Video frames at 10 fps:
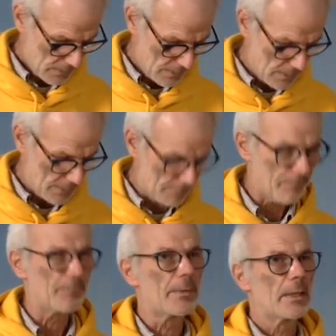
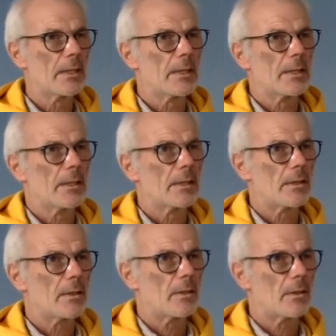um,
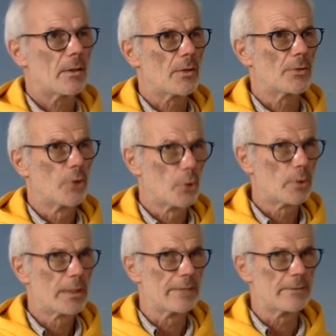on the
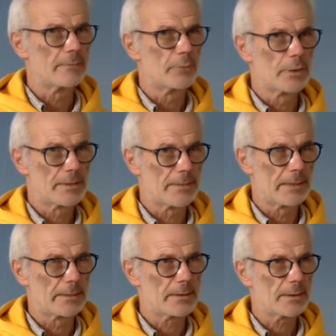local
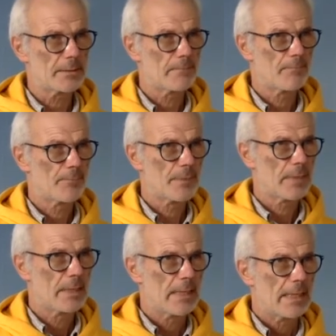municipalities.
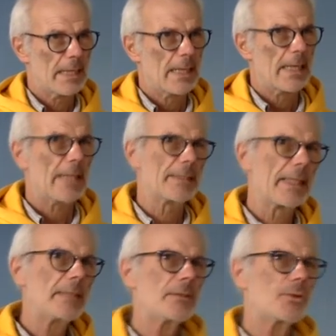And
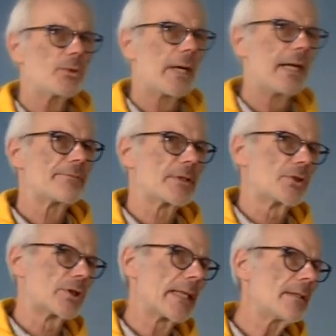then you have the
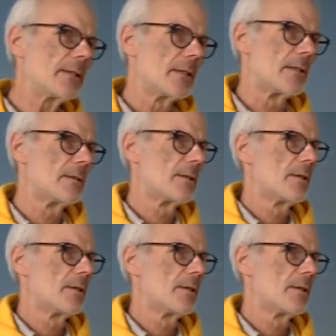general